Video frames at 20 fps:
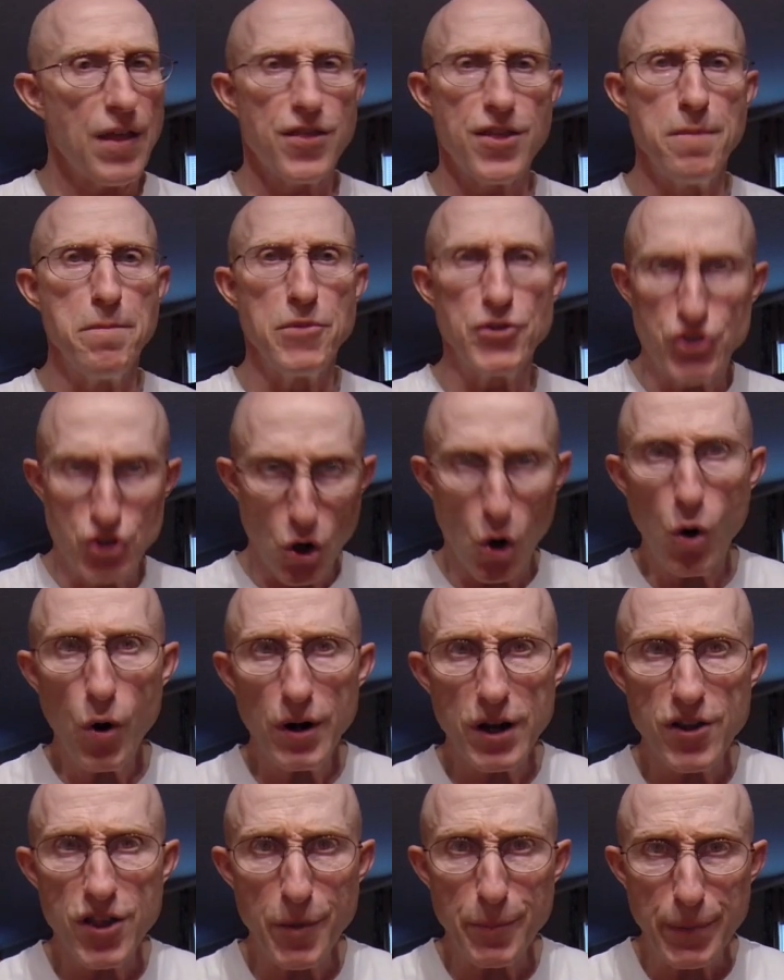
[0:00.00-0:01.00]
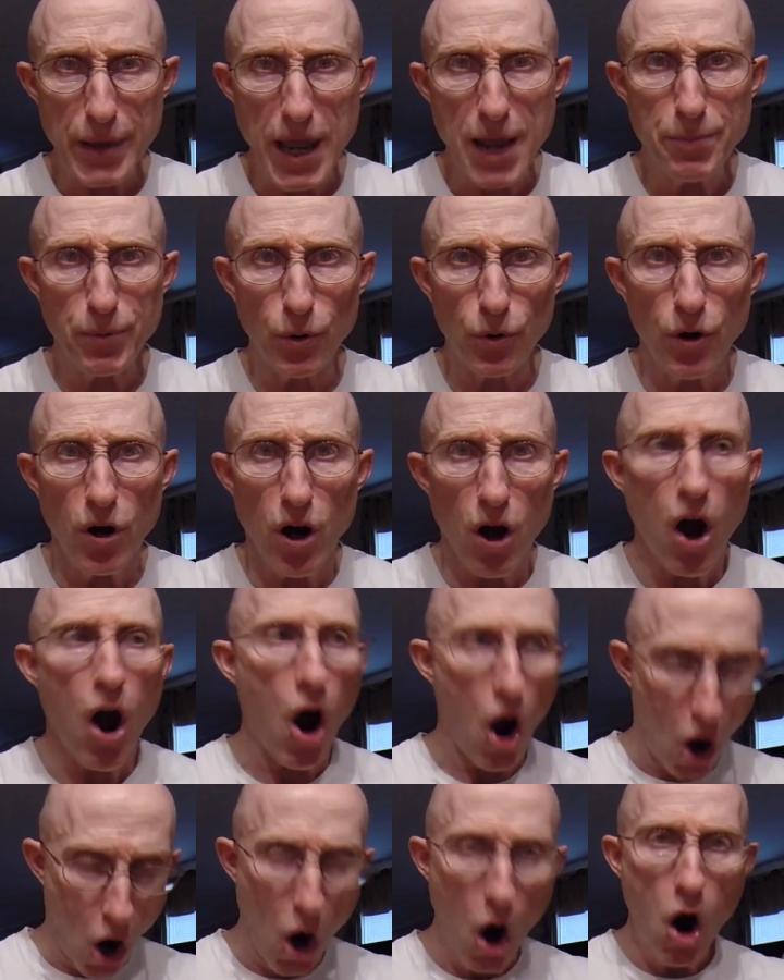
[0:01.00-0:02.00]
The majority of the people
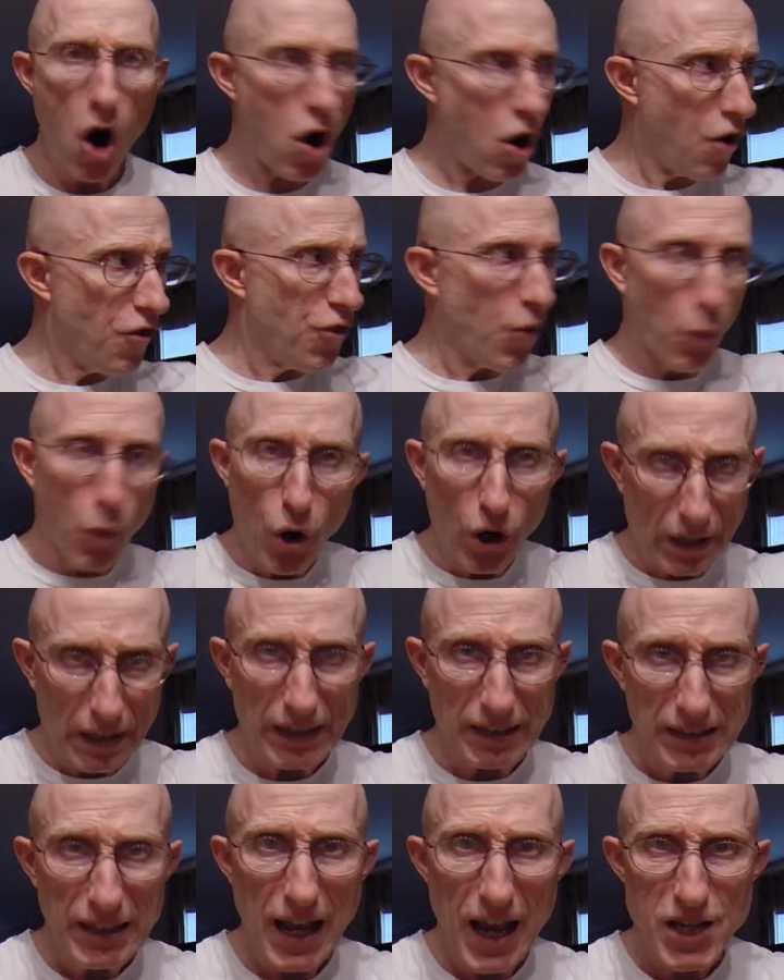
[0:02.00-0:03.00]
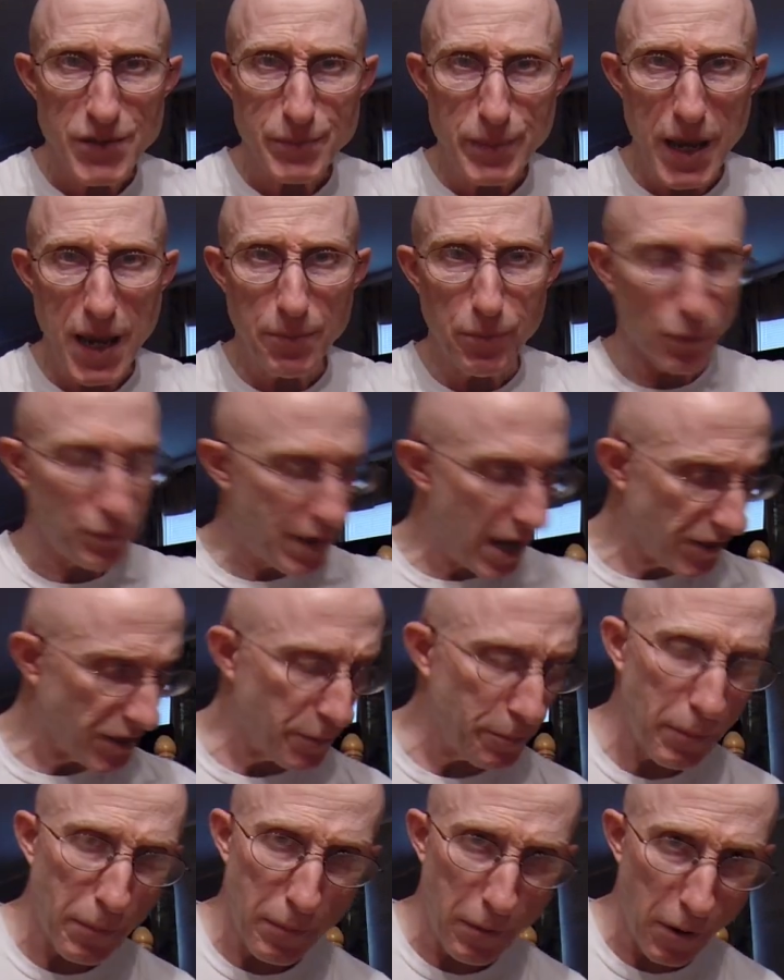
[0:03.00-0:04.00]
are the working class people, not
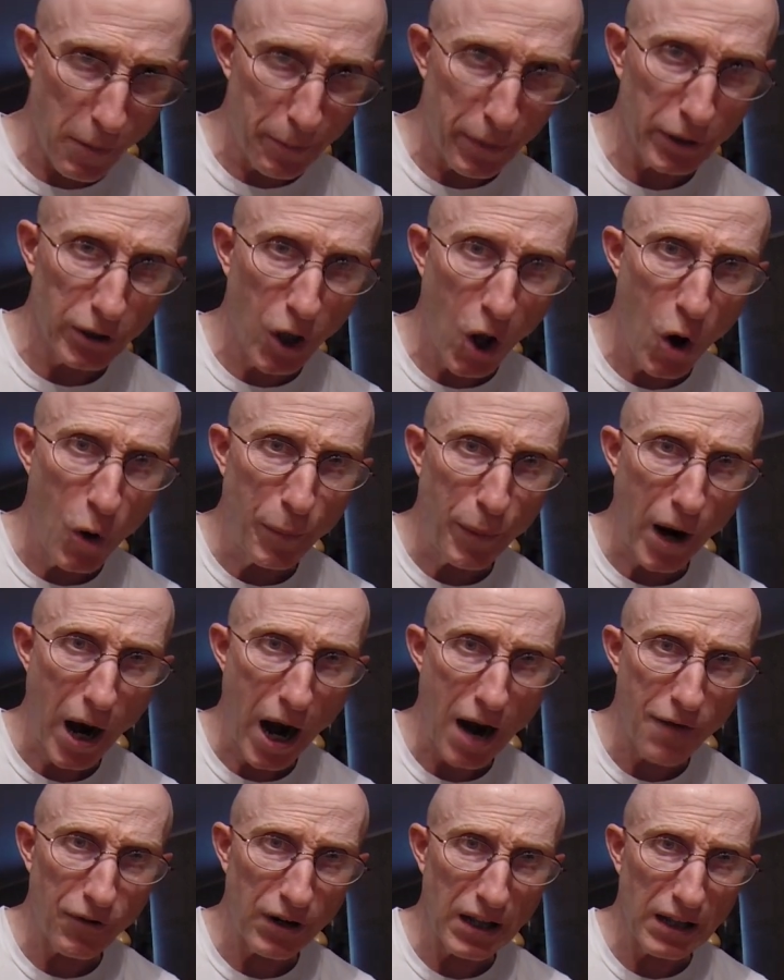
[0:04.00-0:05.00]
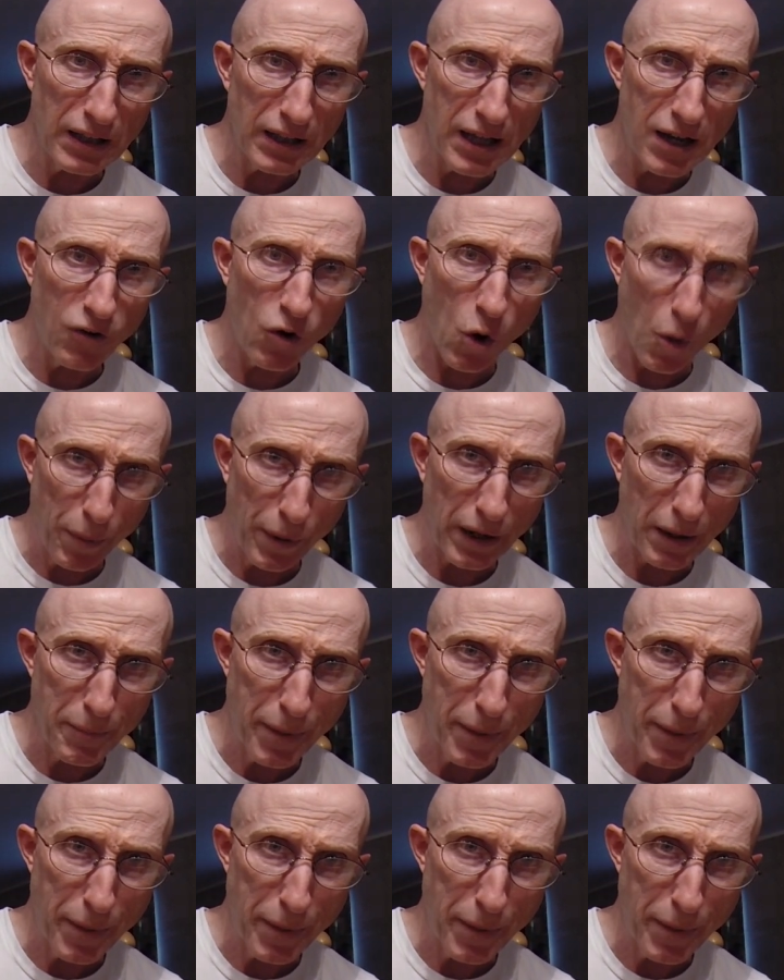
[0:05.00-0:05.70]
the below poverty level